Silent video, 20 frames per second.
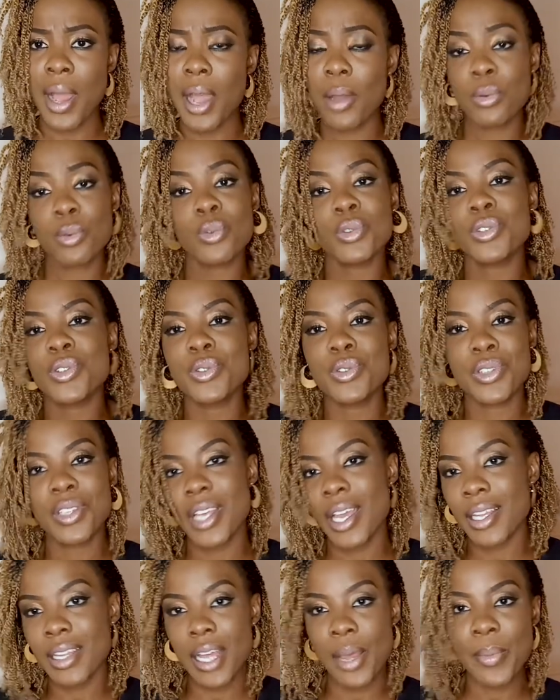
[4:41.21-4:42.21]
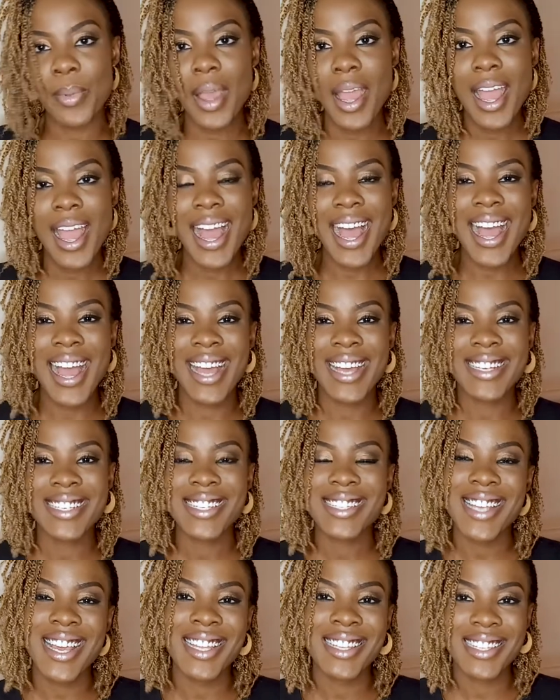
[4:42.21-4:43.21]
I want you to thank them and
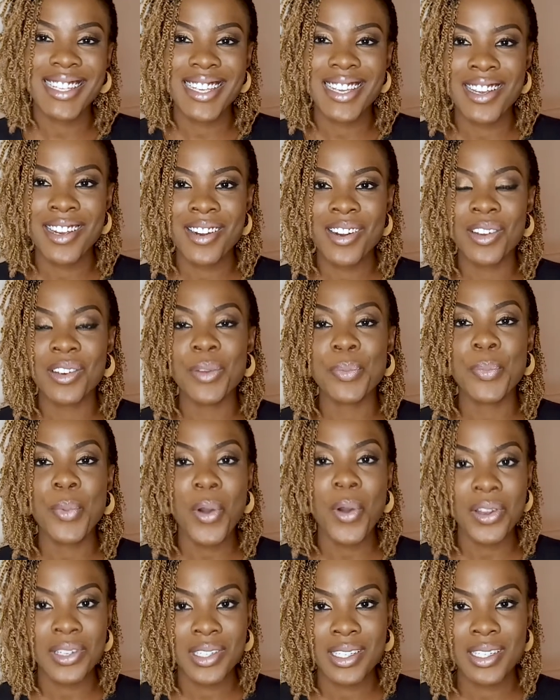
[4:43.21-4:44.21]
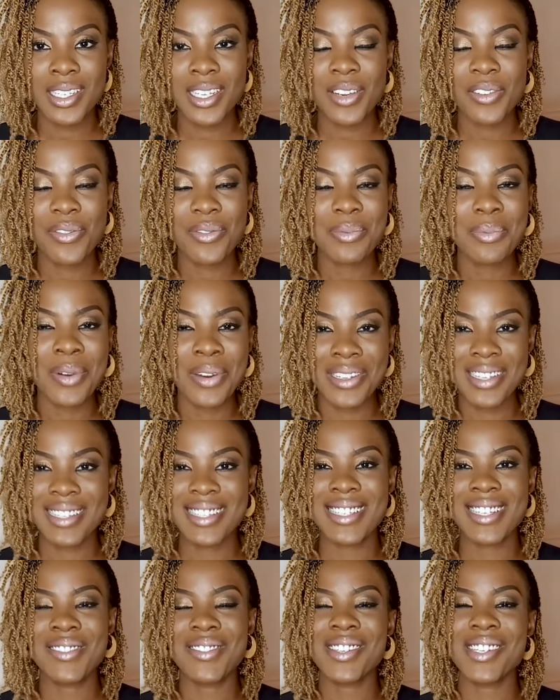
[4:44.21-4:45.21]
just end the year on a positive
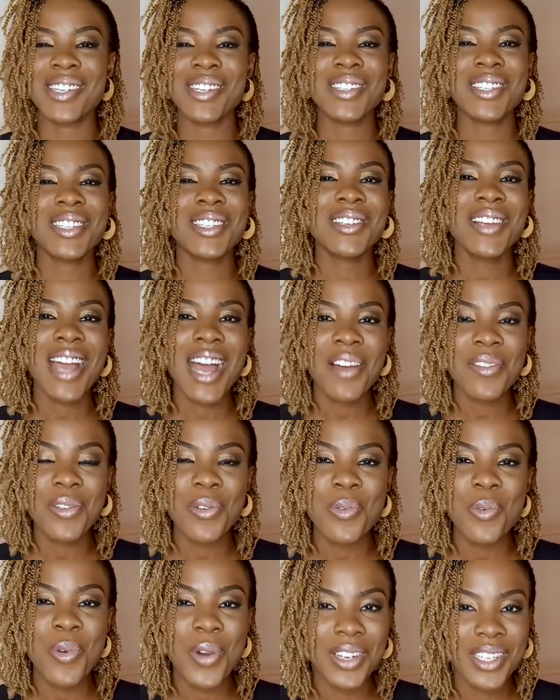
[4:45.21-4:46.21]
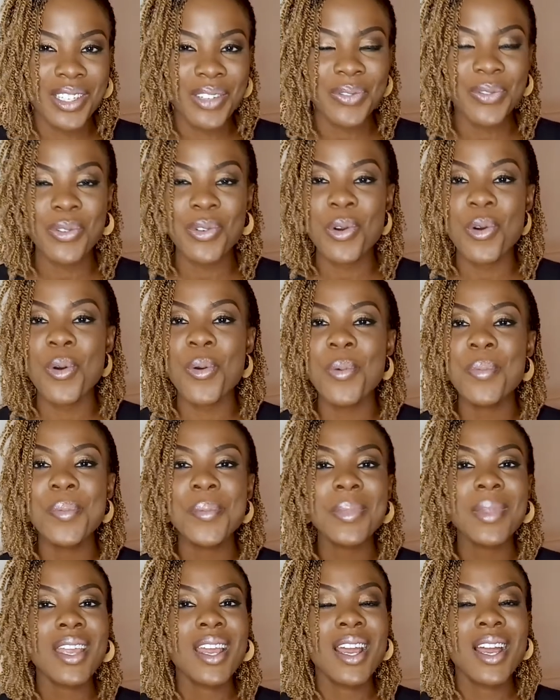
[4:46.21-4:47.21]
note. Do have a wonderful
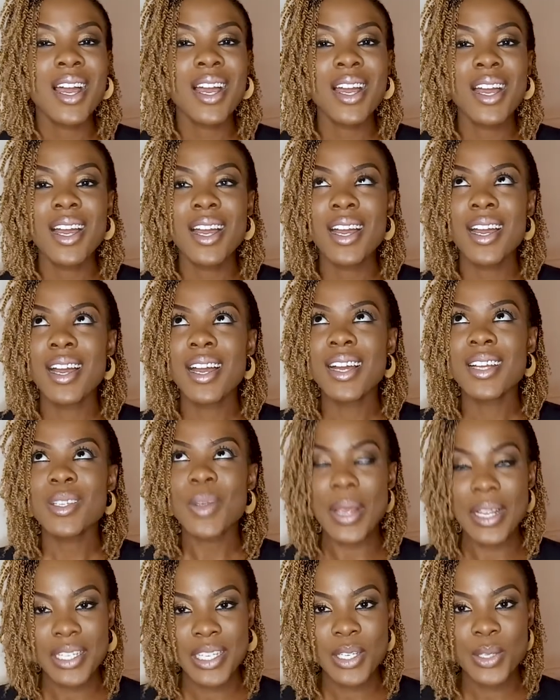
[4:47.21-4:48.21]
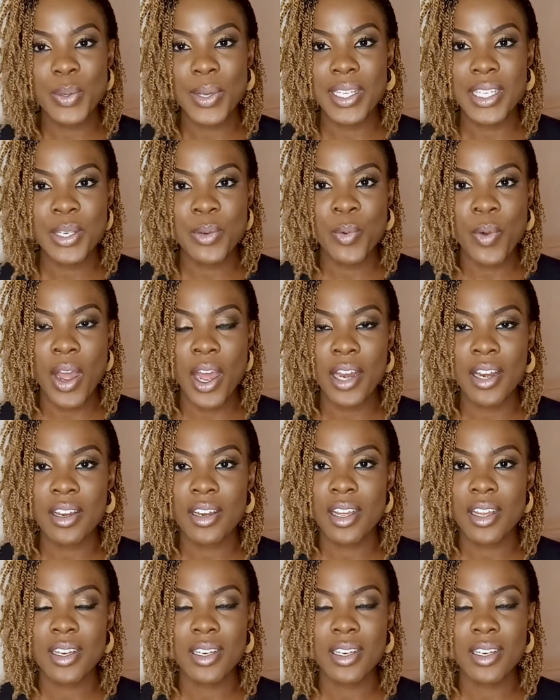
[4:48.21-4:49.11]
2021.